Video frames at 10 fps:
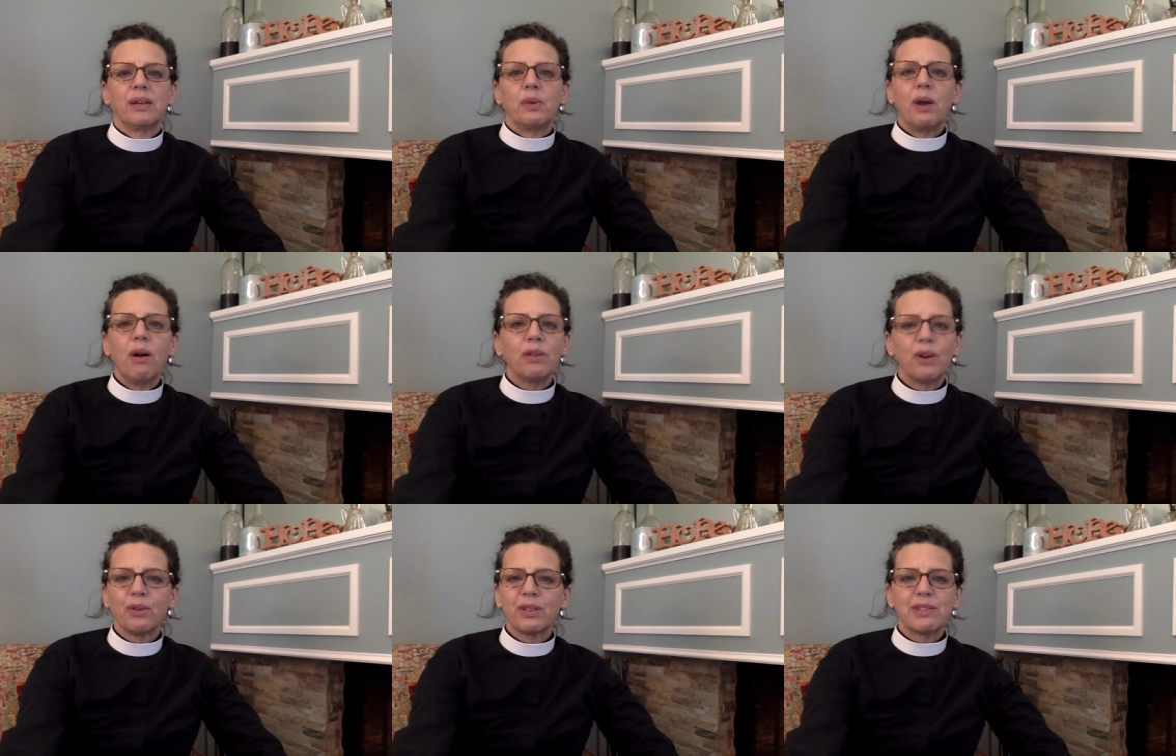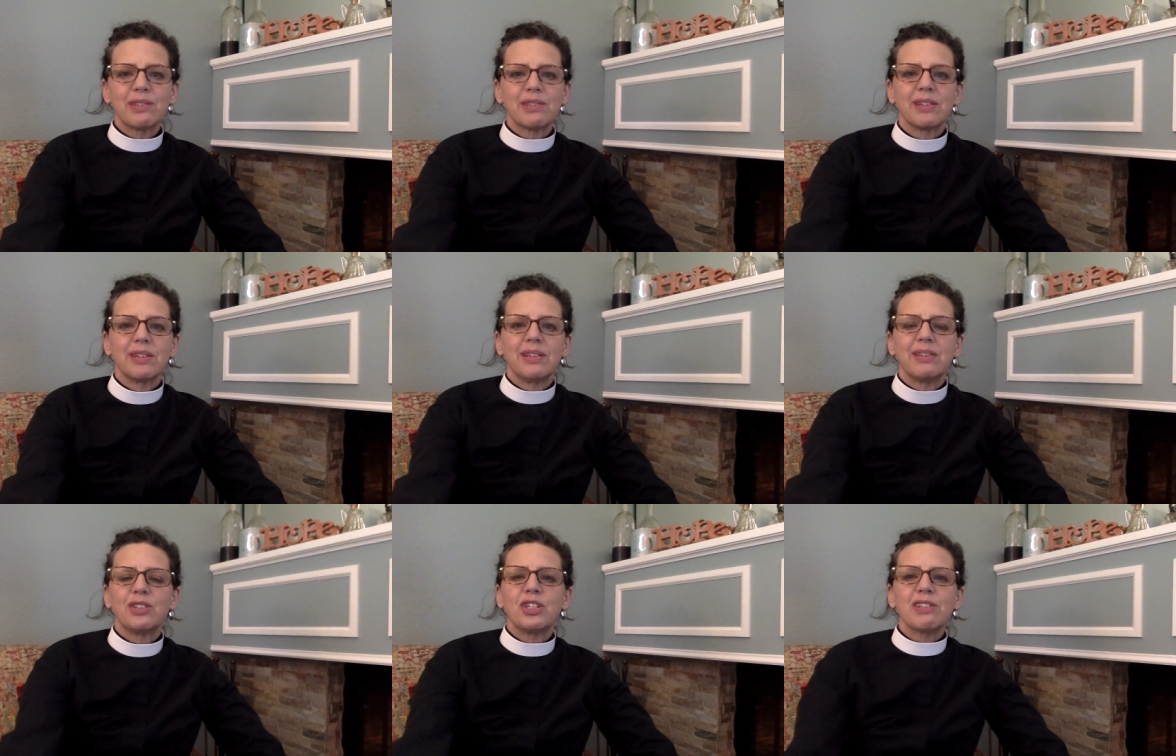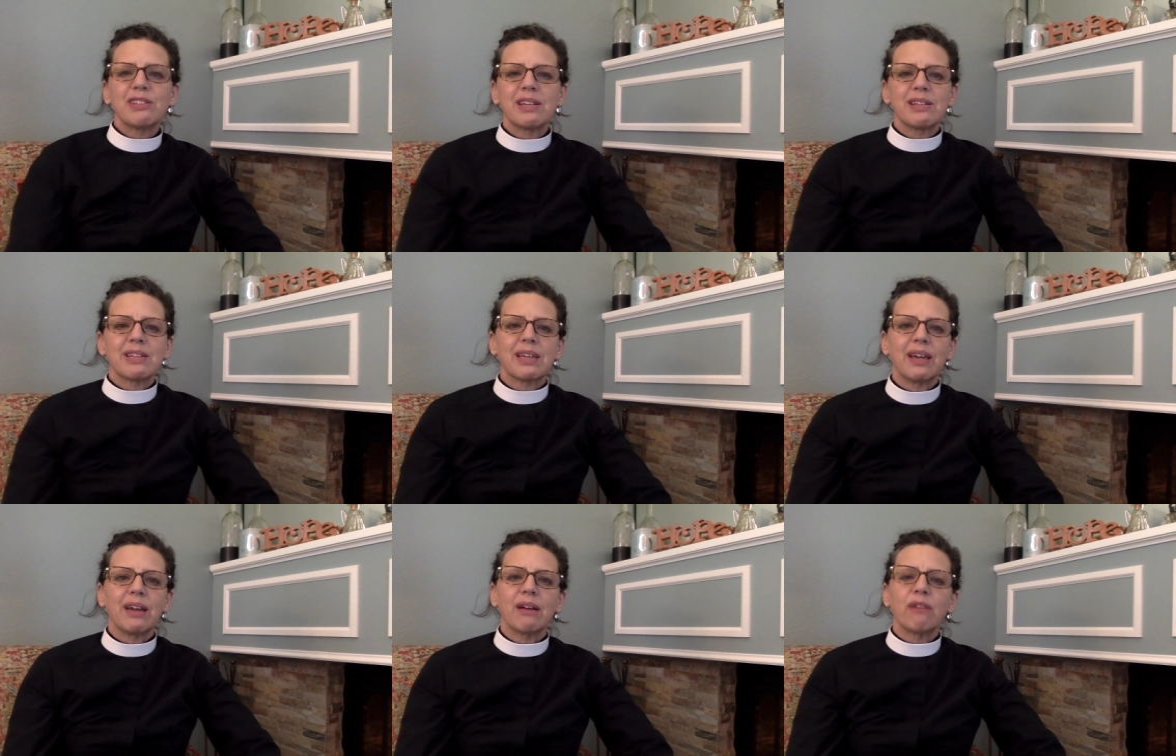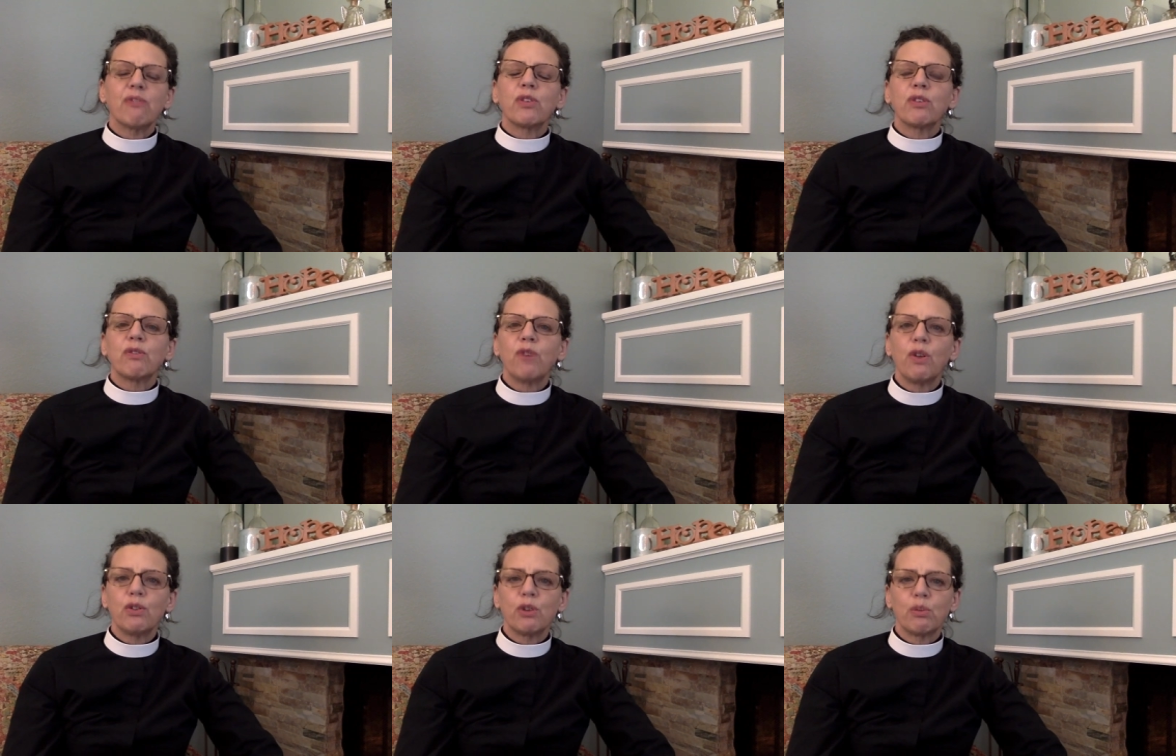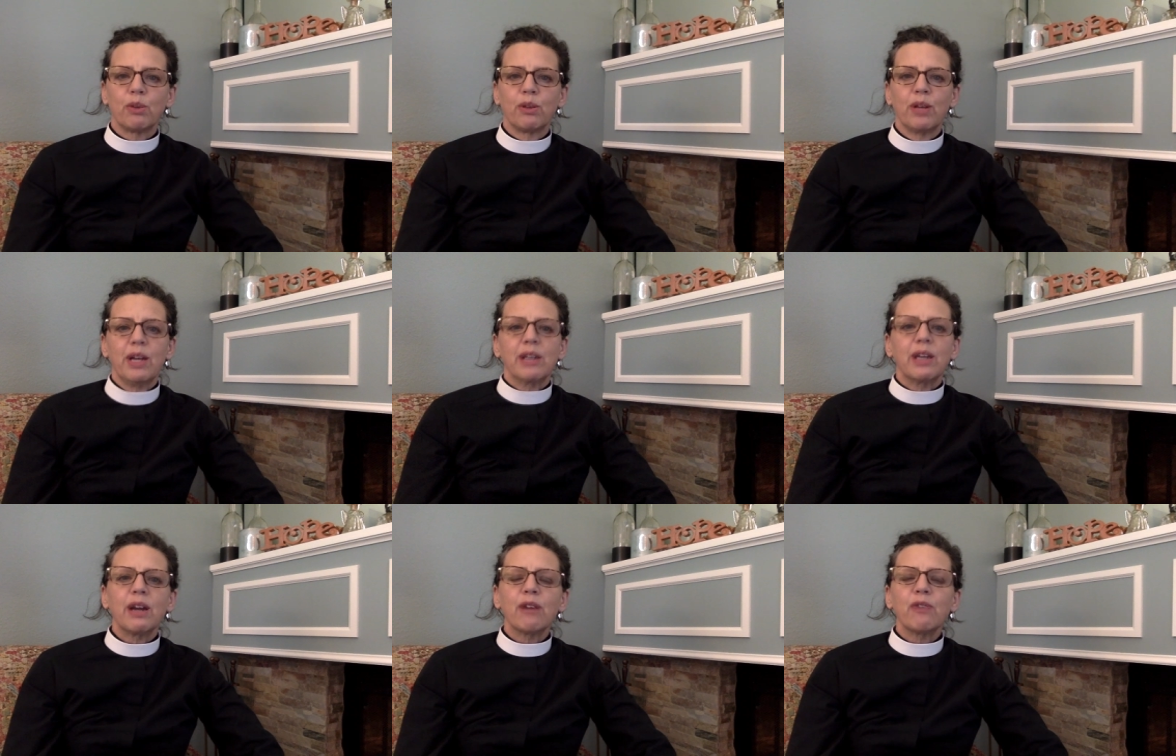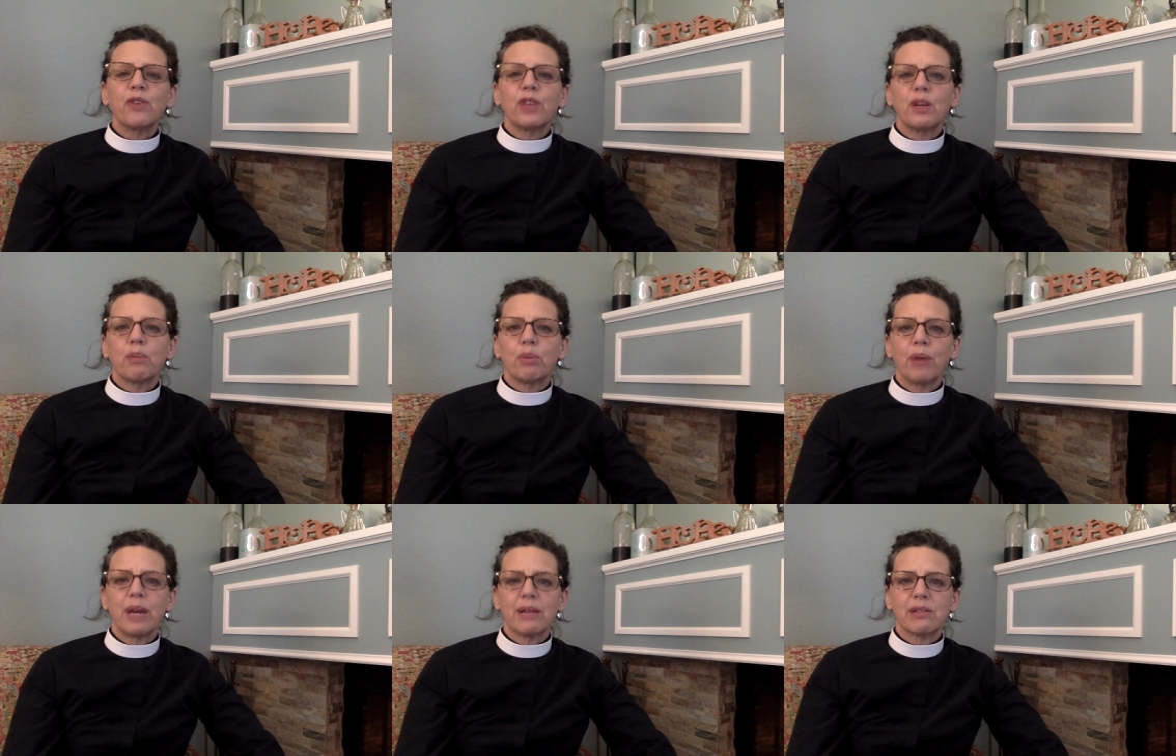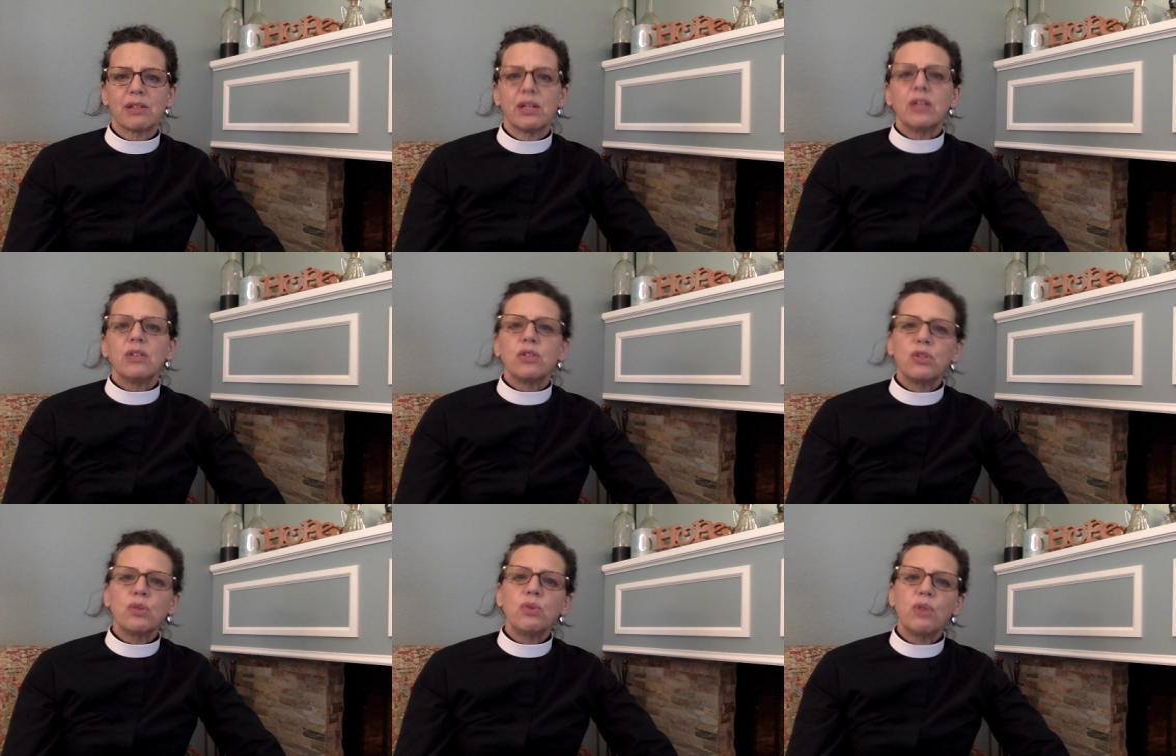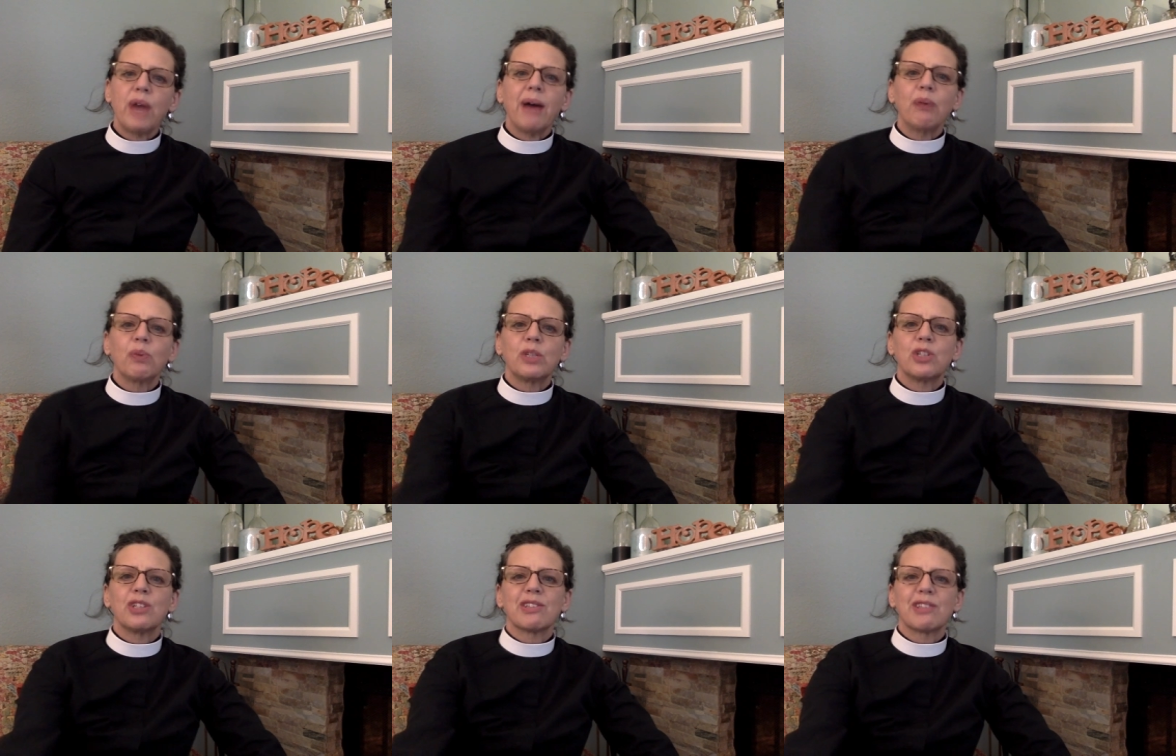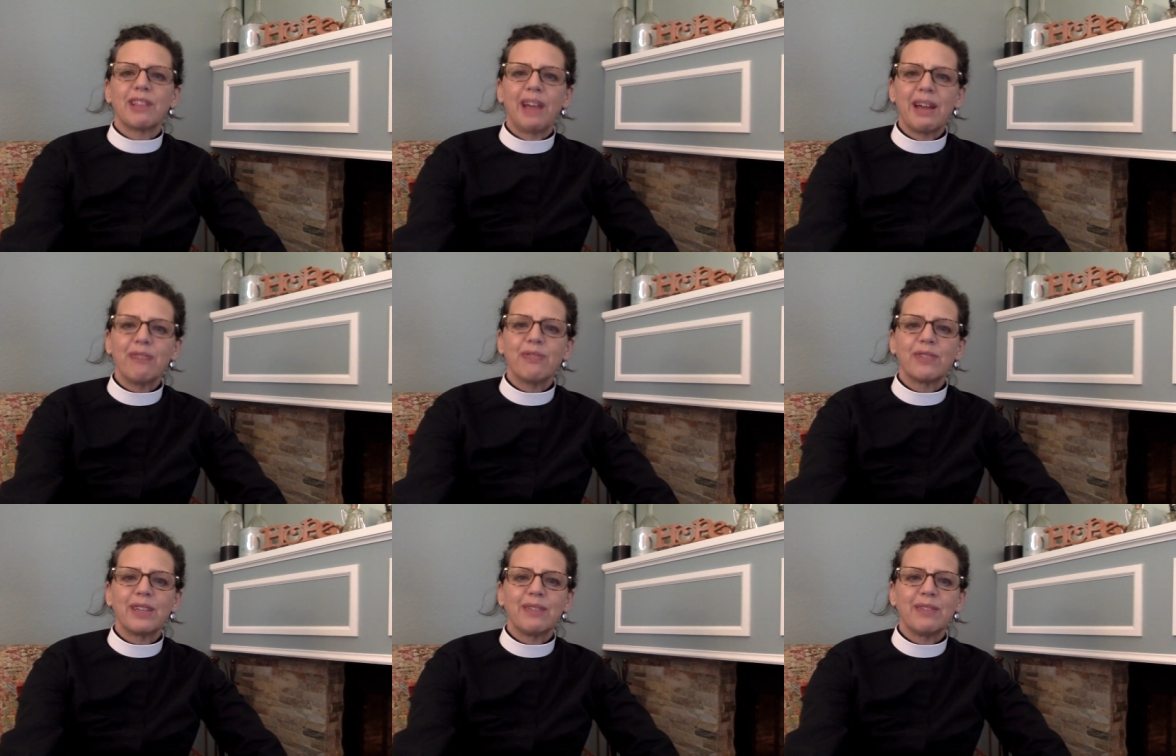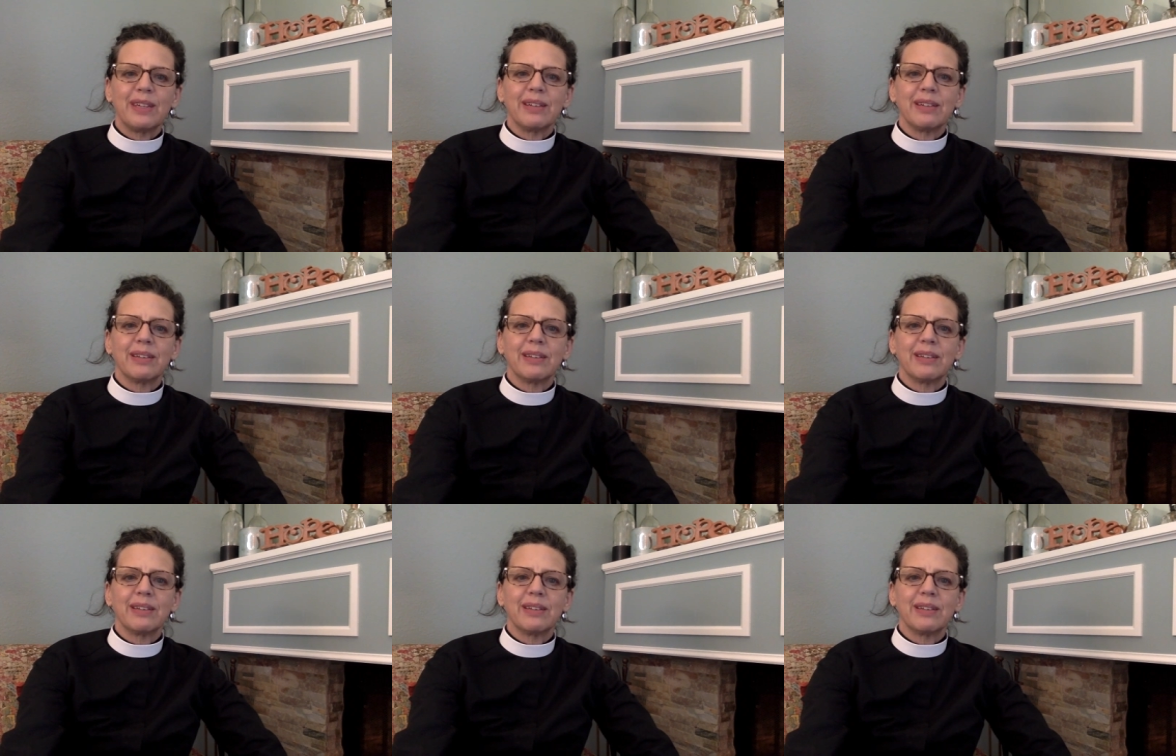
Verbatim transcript: We all know this. Jesus said to care for the vulnerable, care for the oppressed, do that which is life giving.